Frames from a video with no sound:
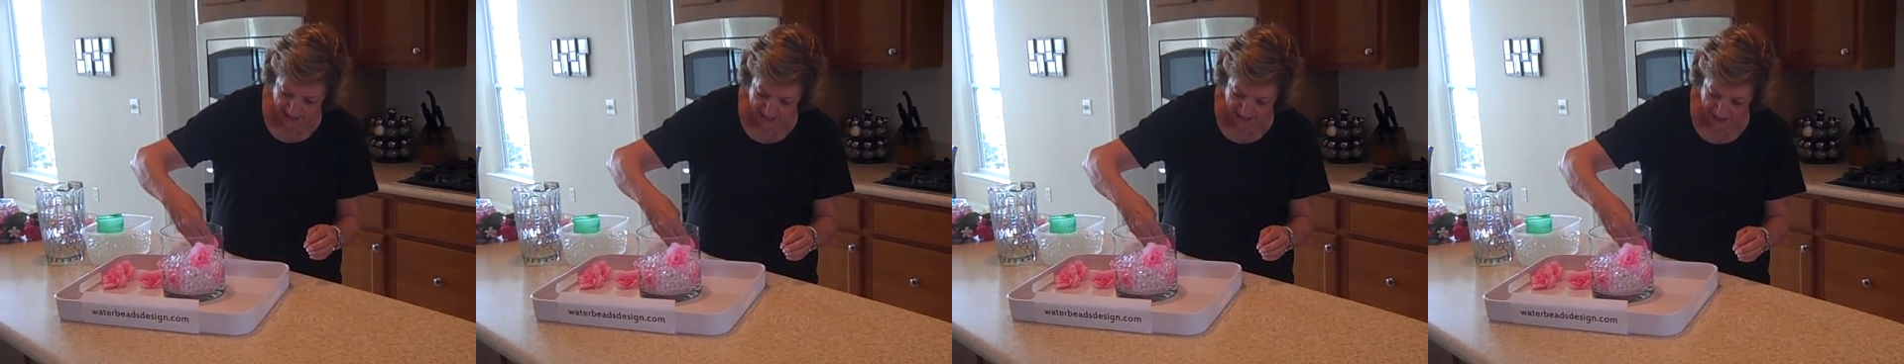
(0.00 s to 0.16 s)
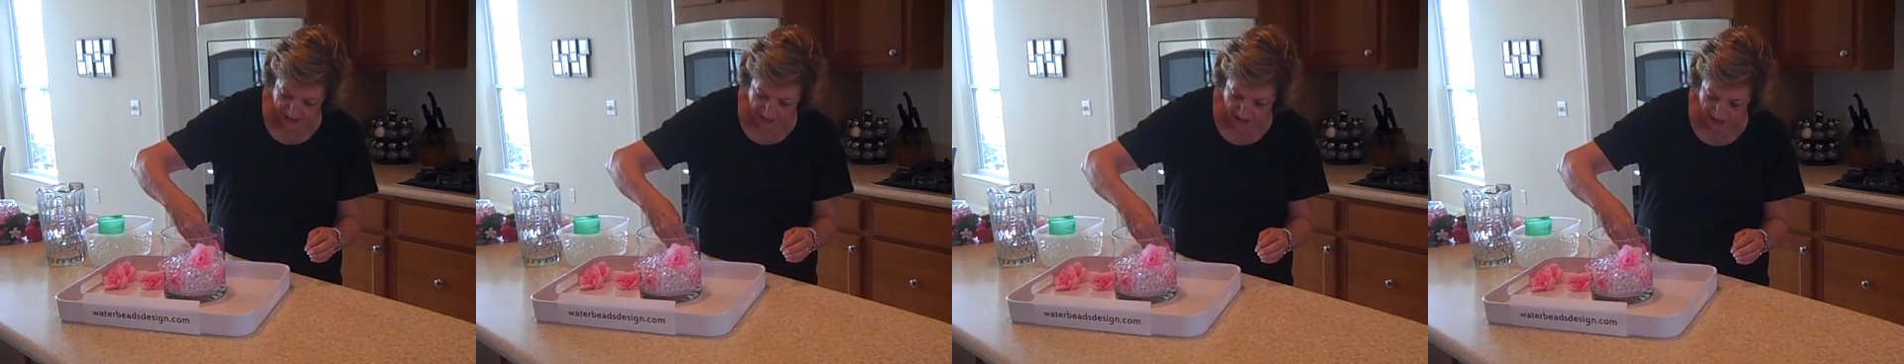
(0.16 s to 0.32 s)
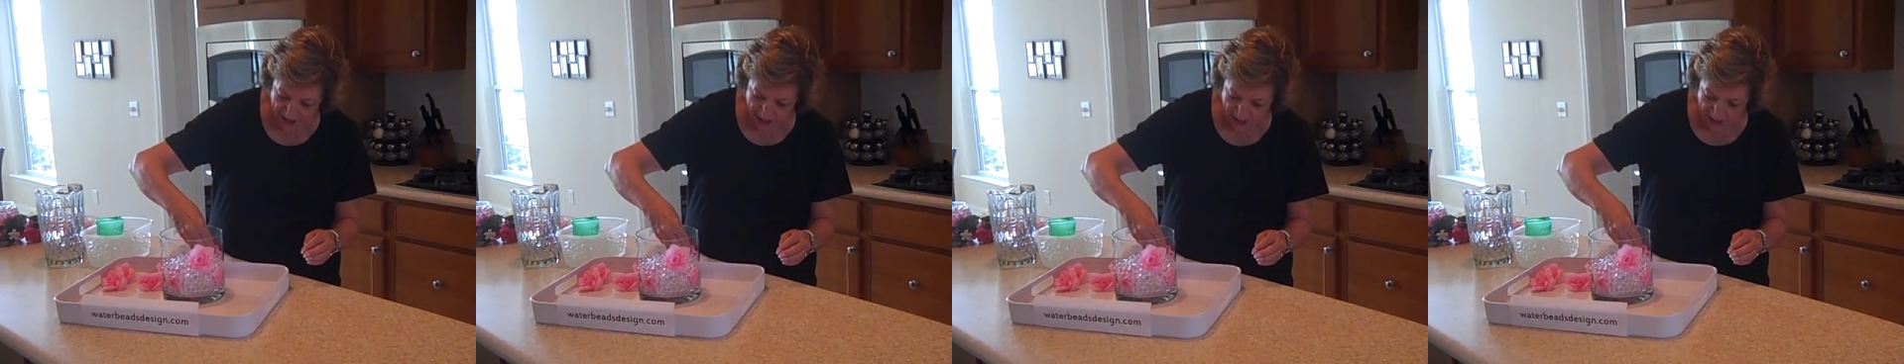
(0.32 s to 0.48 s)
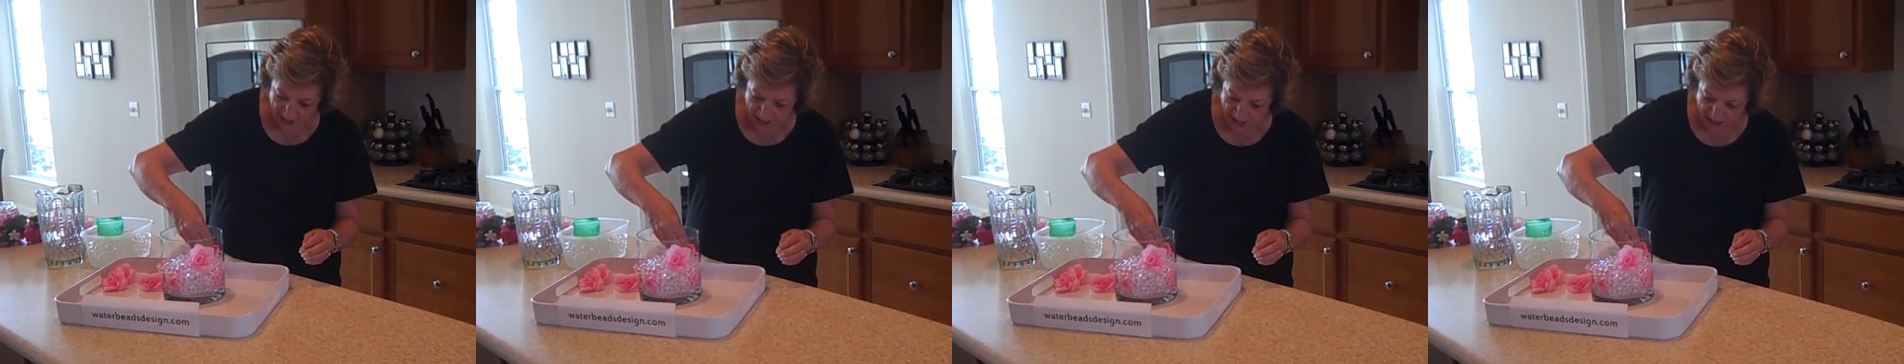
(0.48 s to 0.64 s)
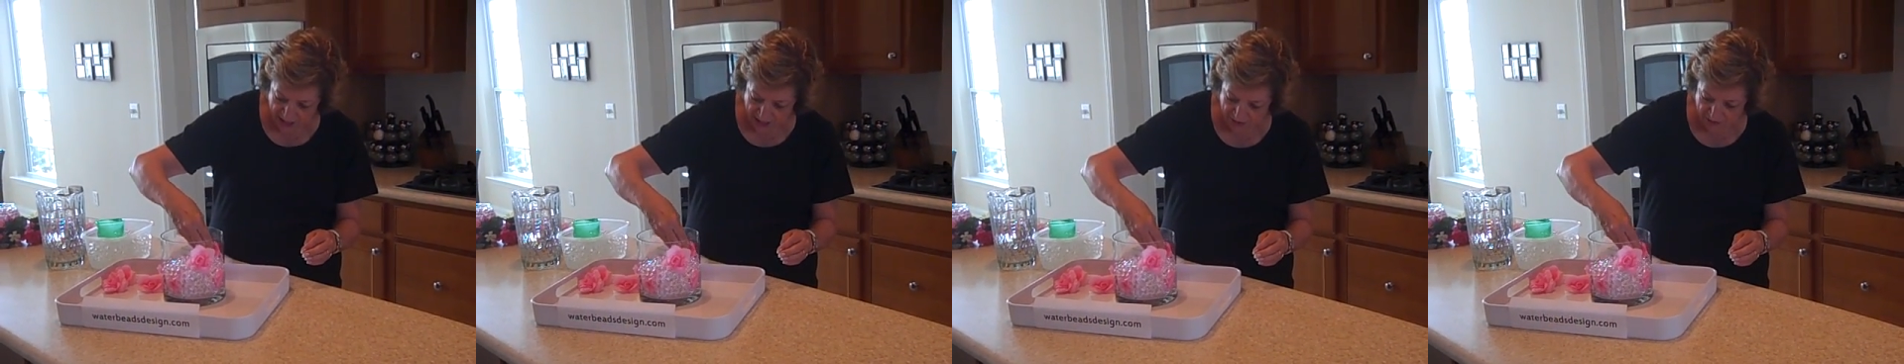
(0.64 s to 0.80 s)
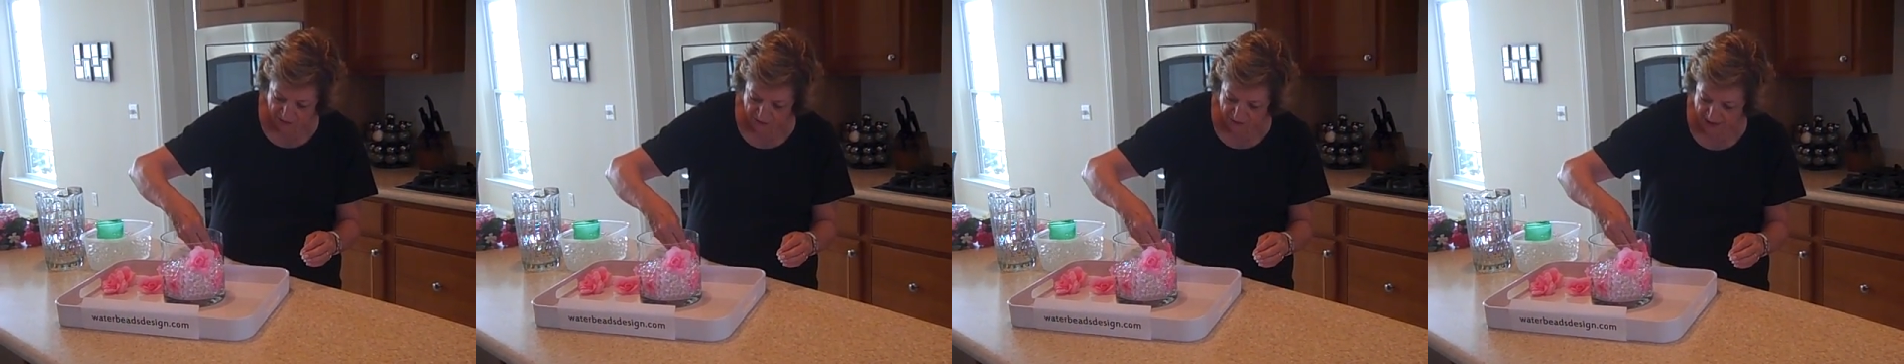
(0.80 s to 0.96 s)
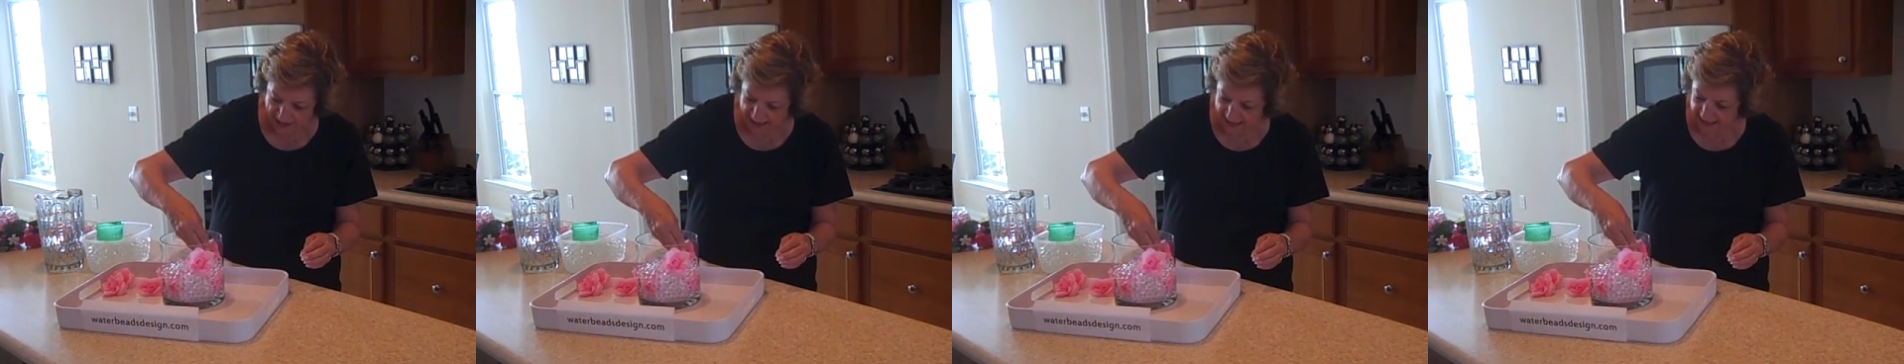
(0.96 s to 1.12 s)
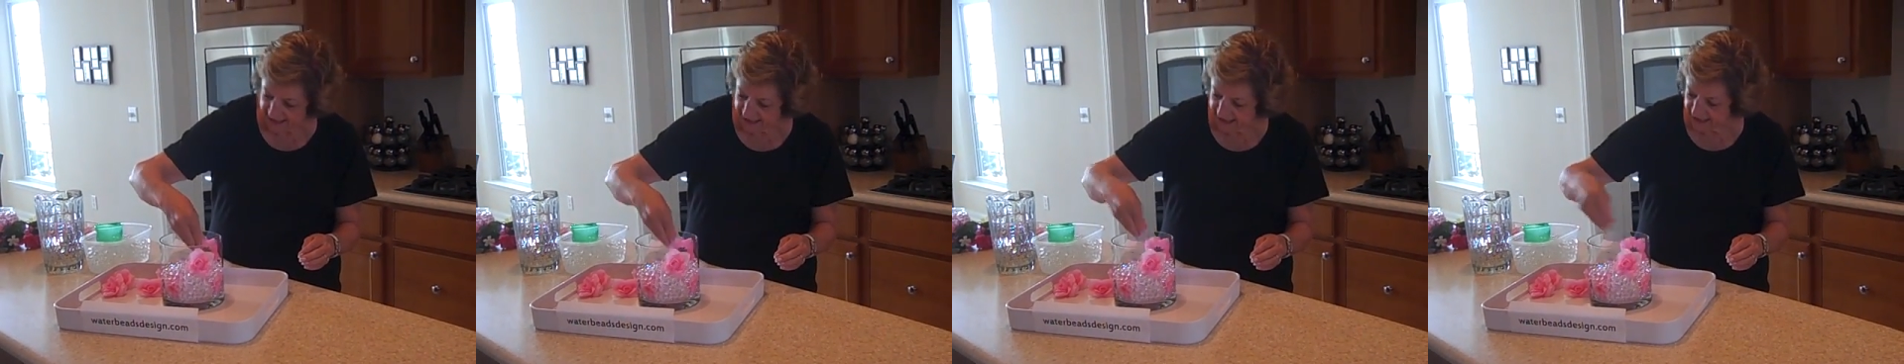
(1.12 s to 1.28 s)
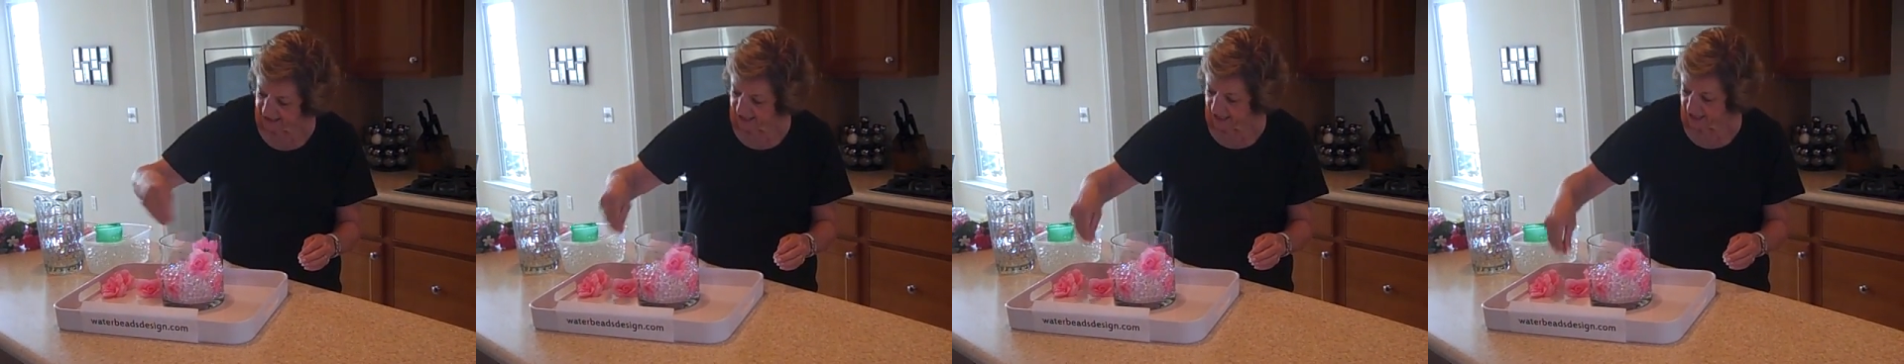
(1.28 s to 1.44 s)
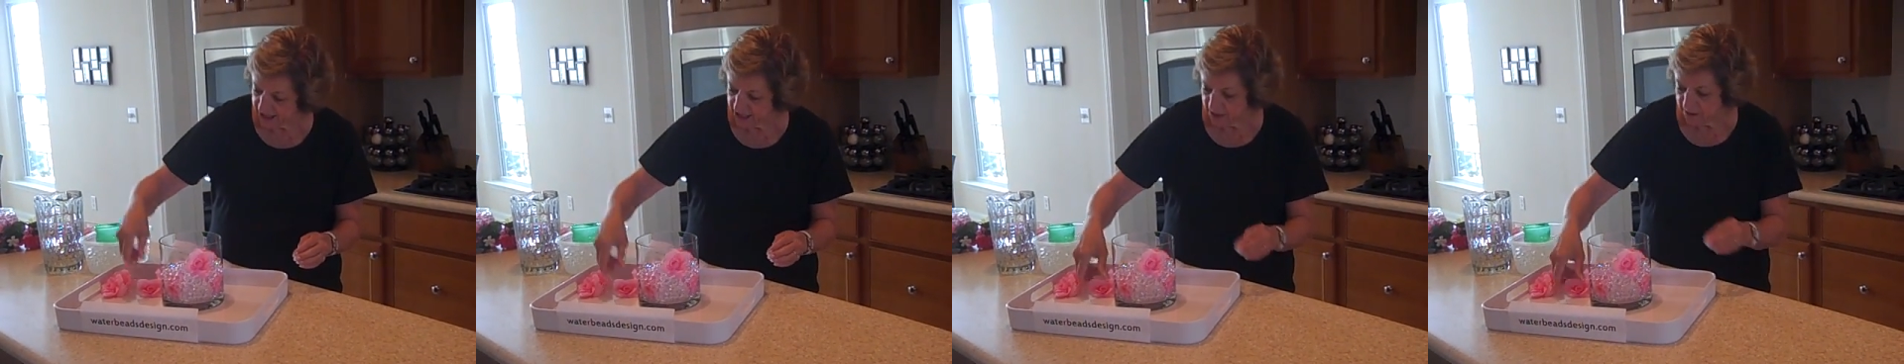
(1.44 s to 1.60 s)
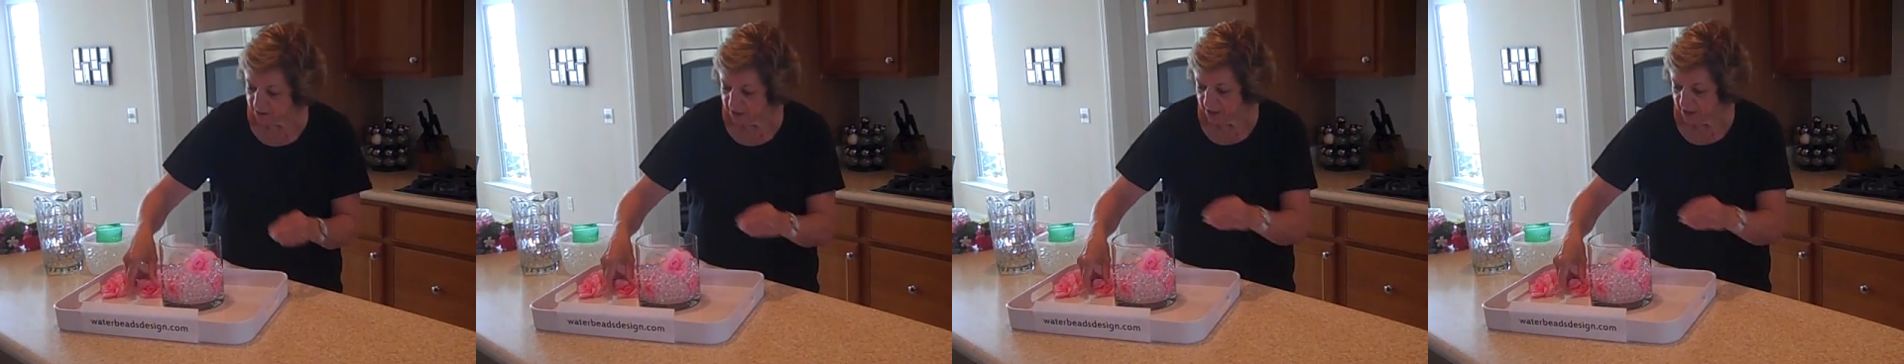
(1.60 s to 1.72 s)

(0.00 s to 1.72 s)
the faces of them,